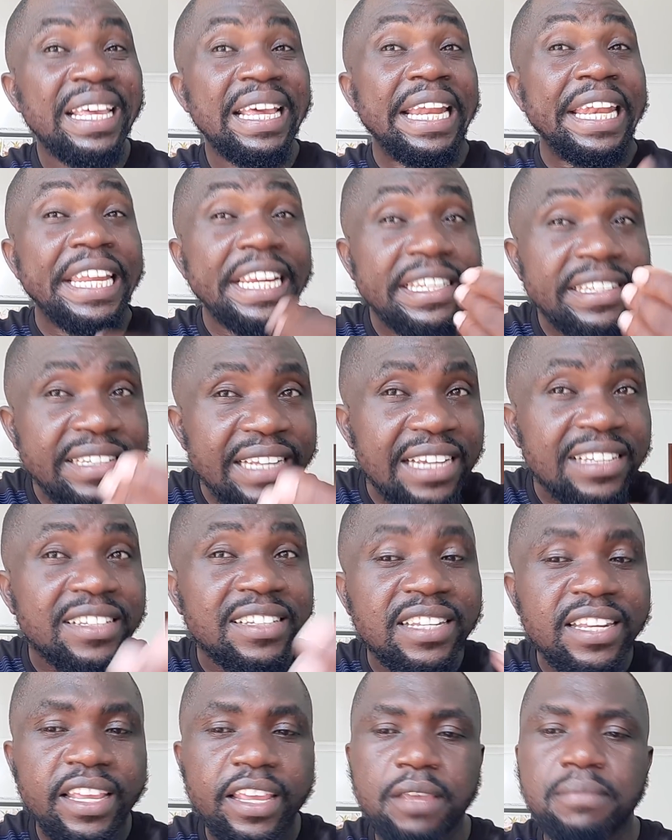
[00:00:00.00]

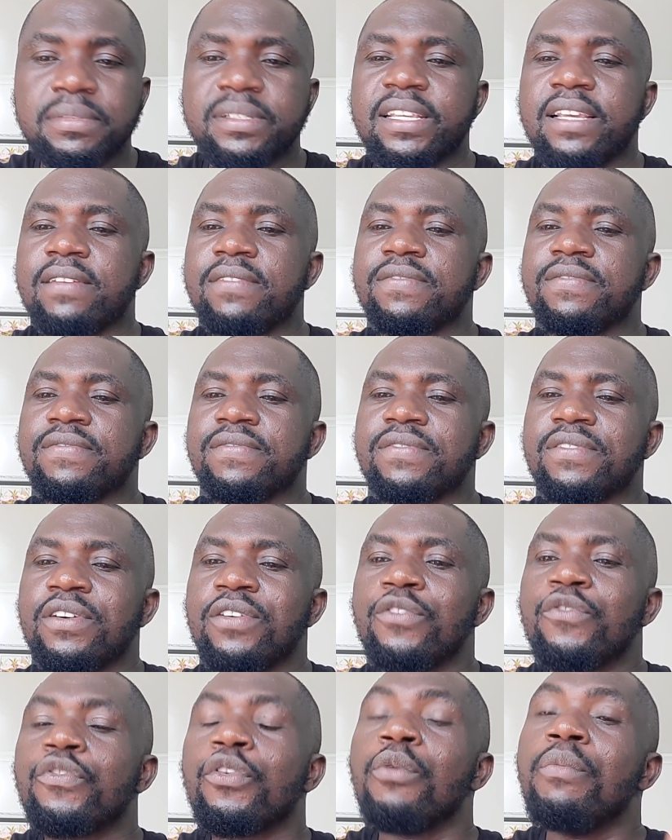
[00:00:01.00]
detached himself
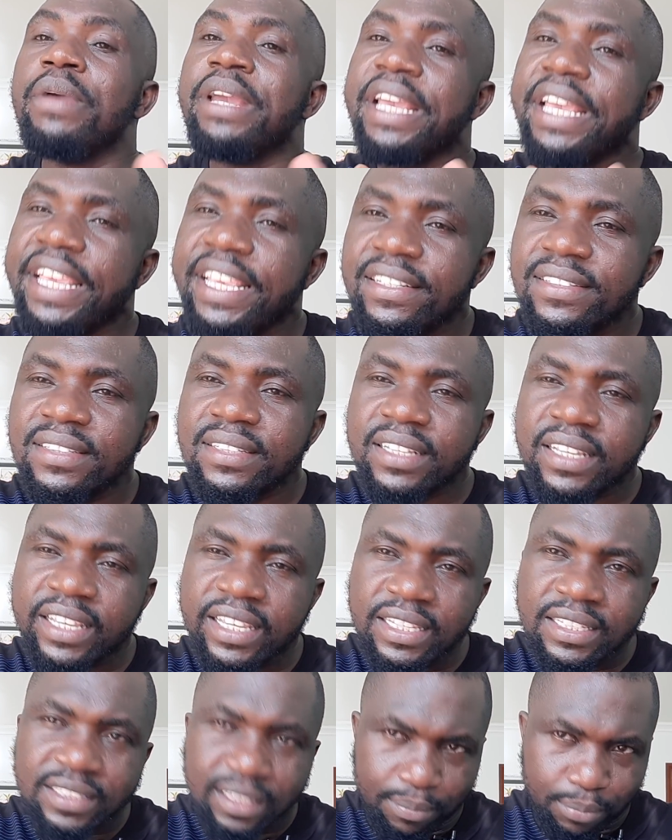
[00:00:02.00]
from his
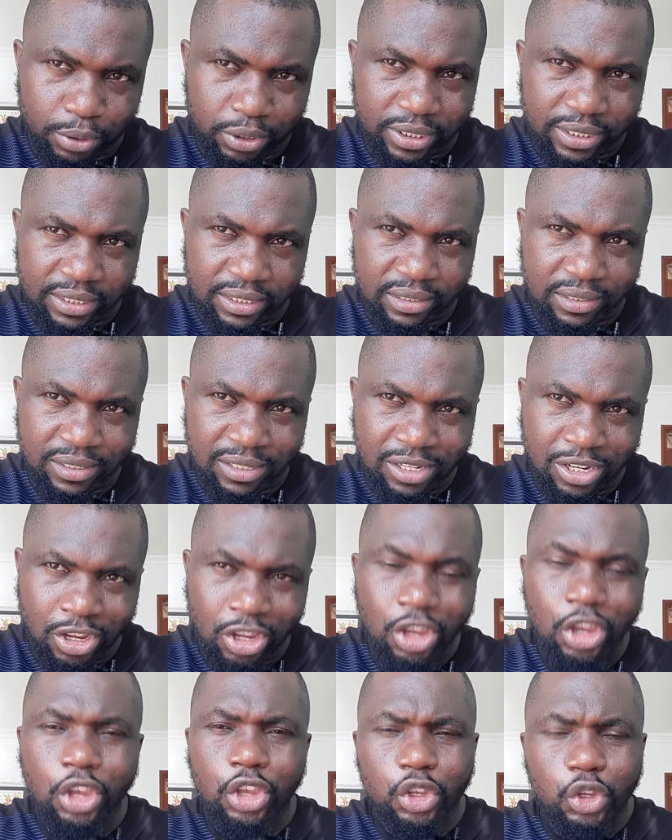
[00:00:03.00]
key supporters.
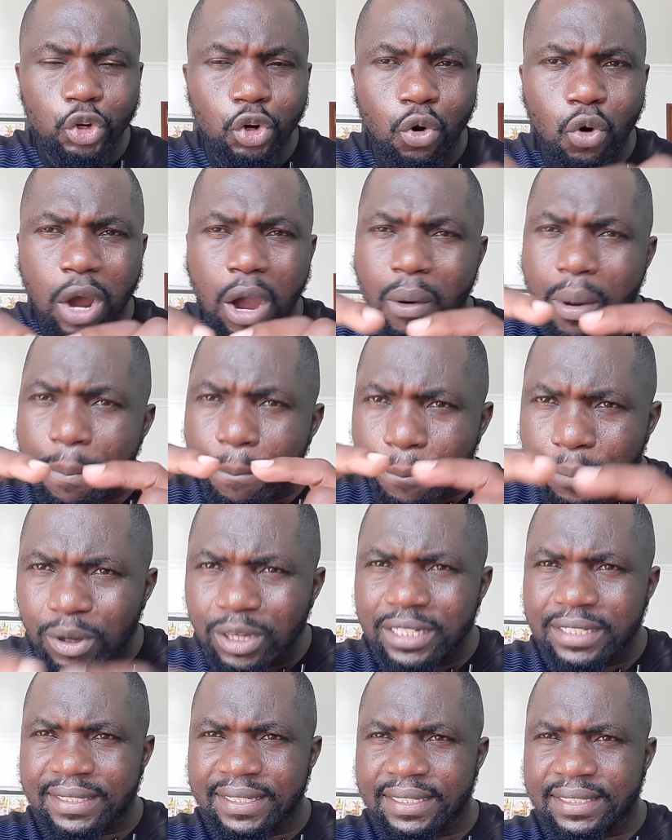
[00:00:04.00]
You know, our
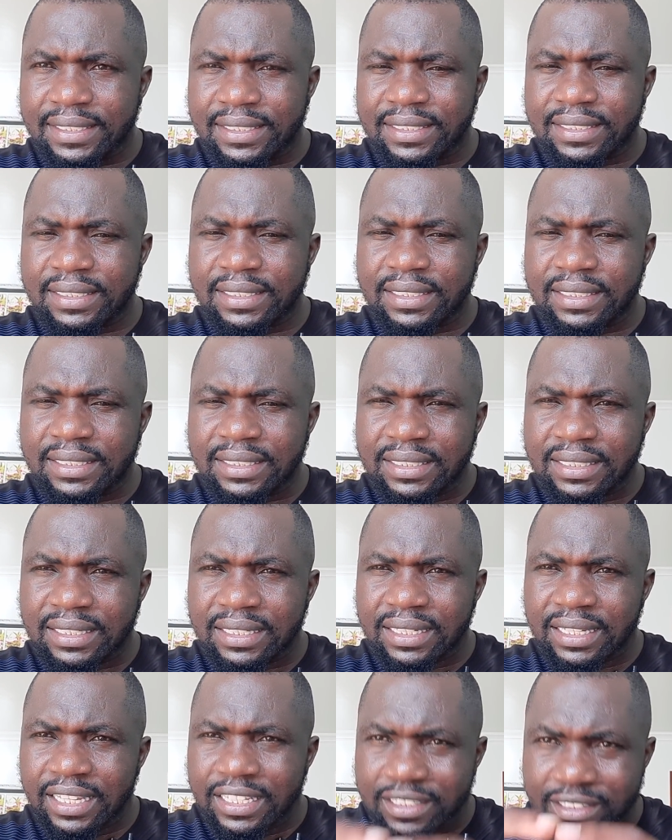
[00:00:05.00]
politics
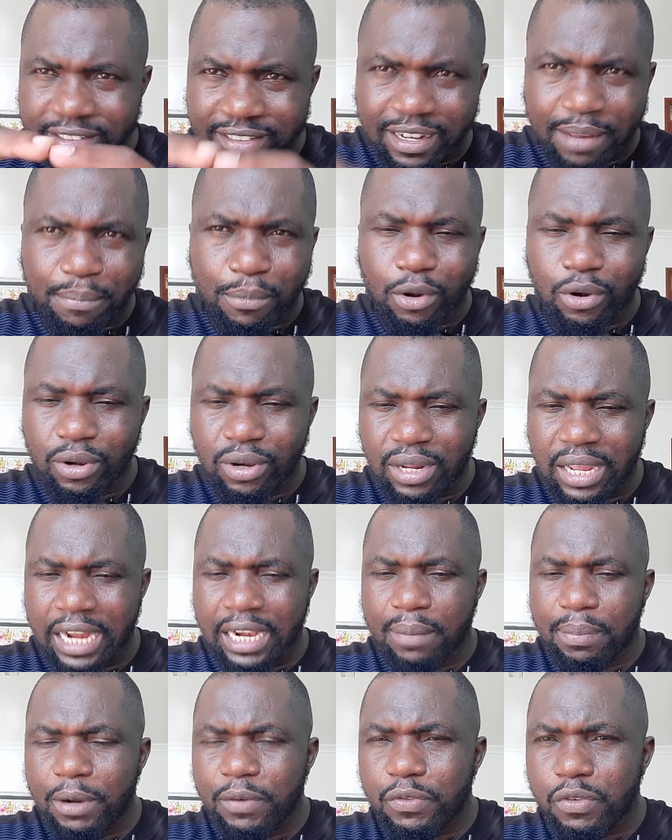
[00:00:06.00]
is tribal, and
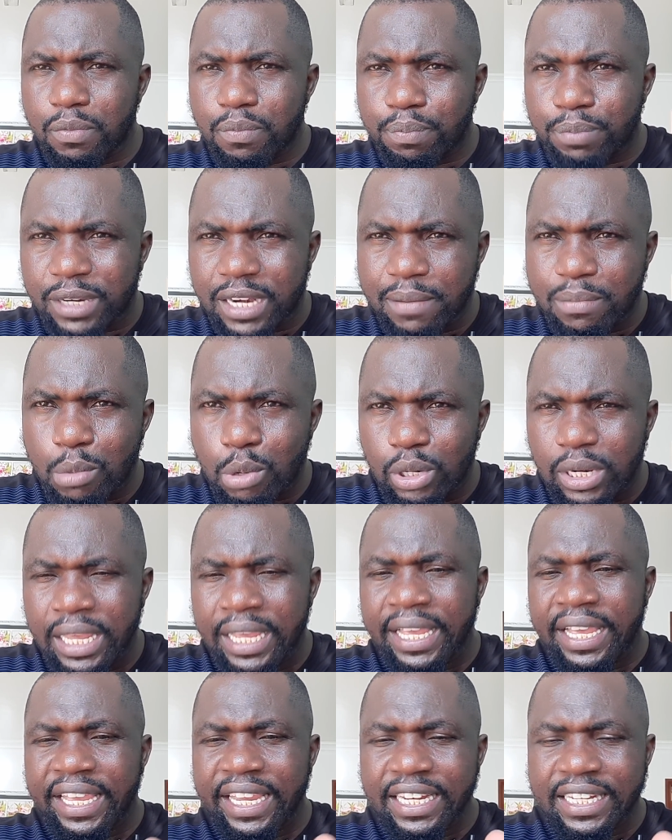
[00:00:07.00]
apart from tribal,
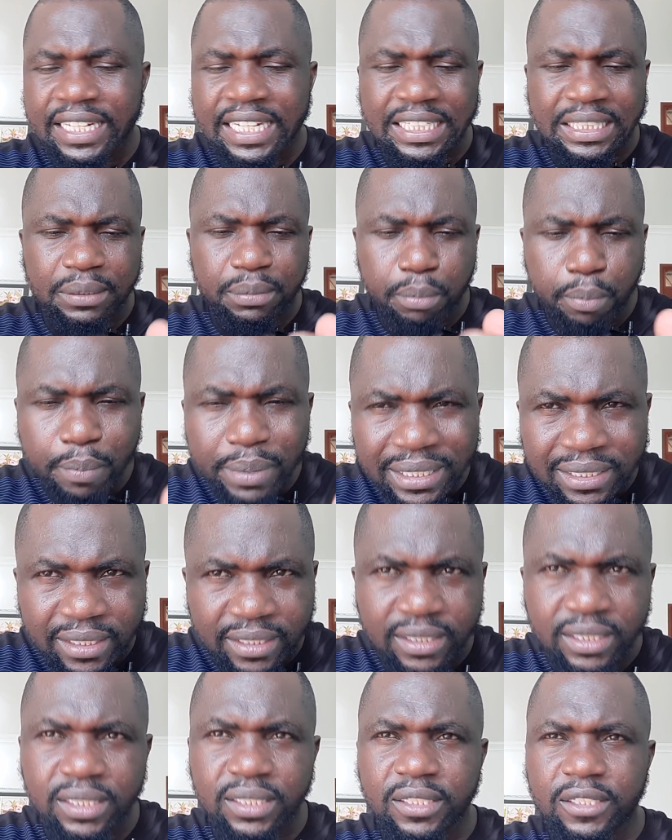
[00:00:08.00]
it has
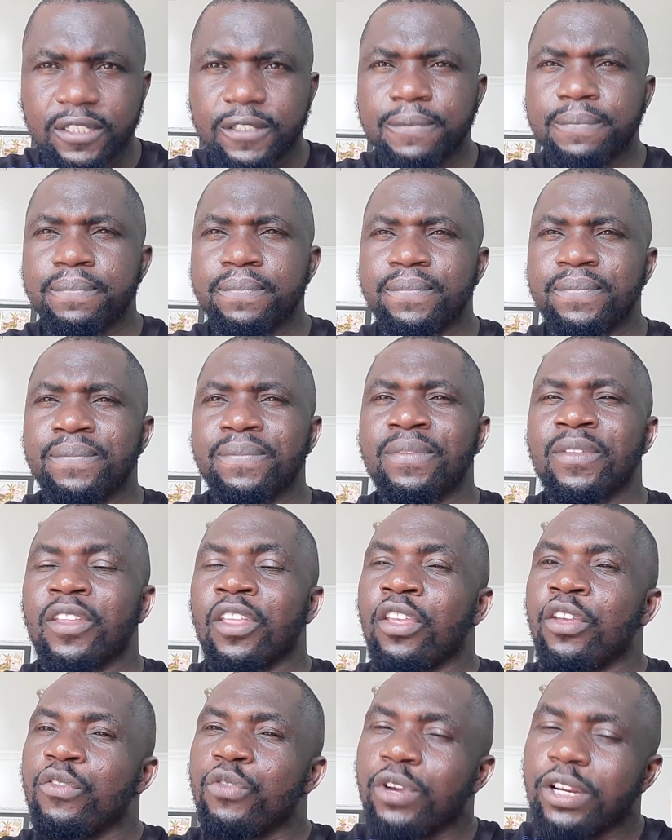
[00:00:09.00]
bases.
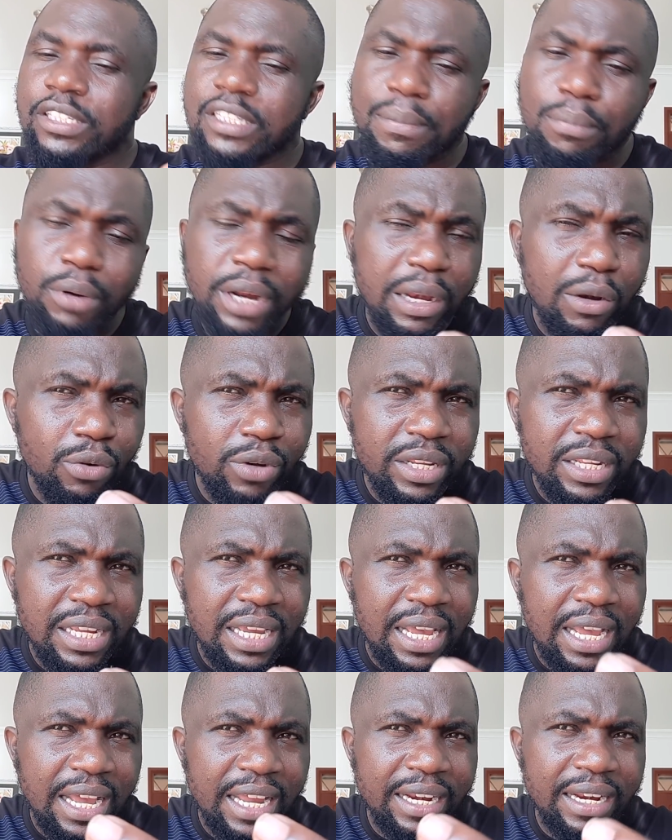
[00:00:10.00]
For example, Raila Odinga
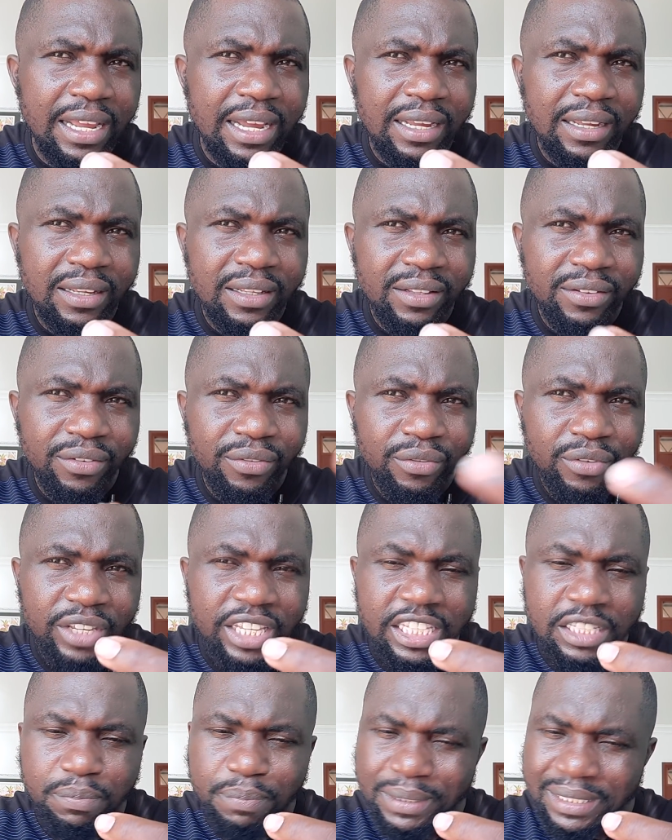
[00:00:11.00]
had
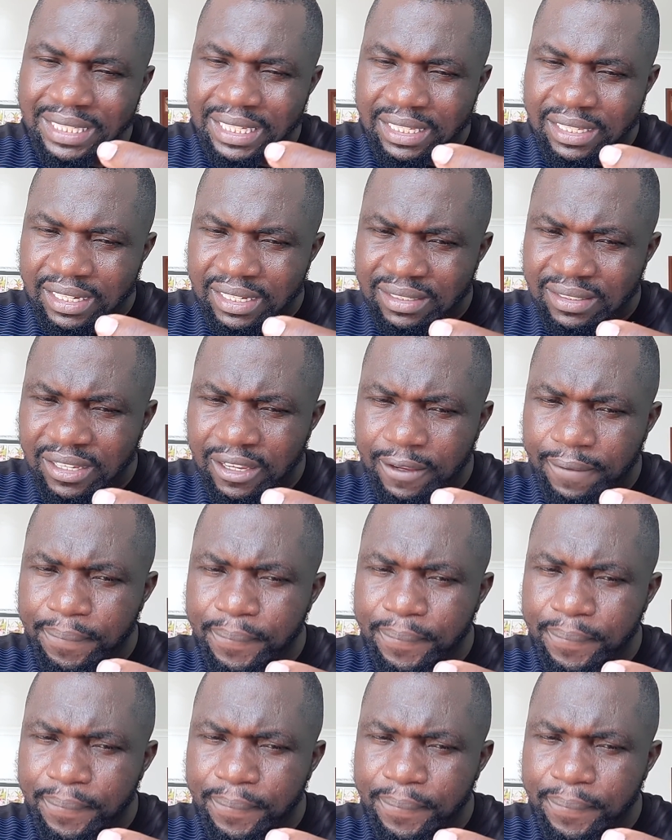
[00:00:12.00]
his base in Nyanza,